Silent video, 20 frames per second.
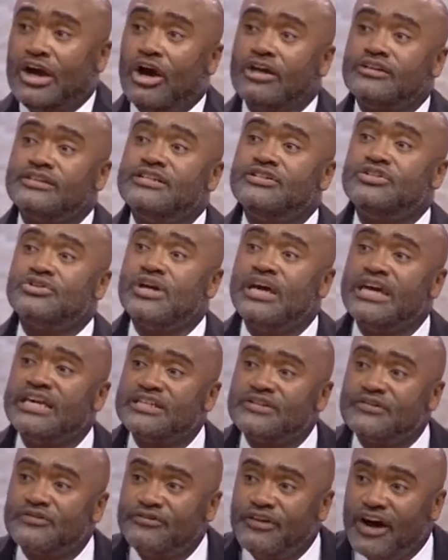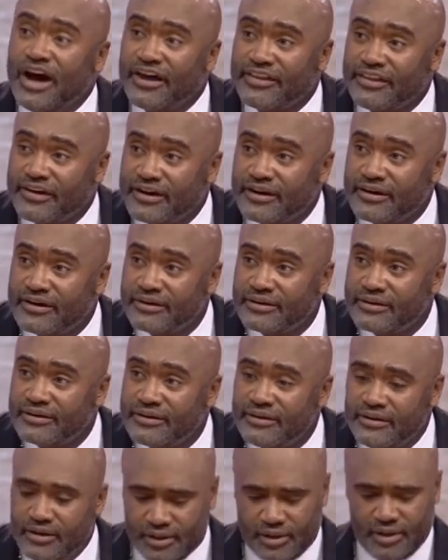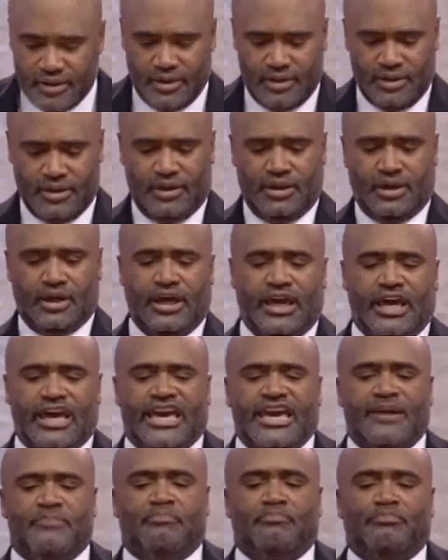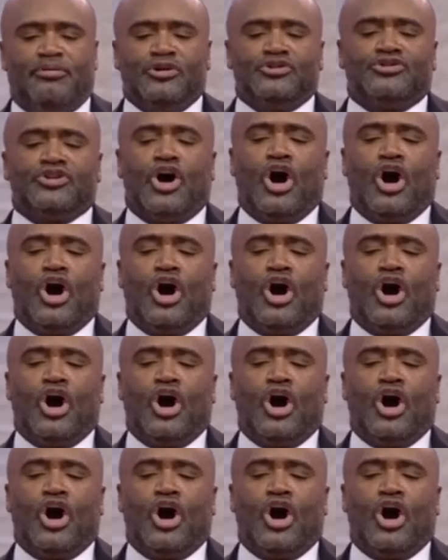his father, he put on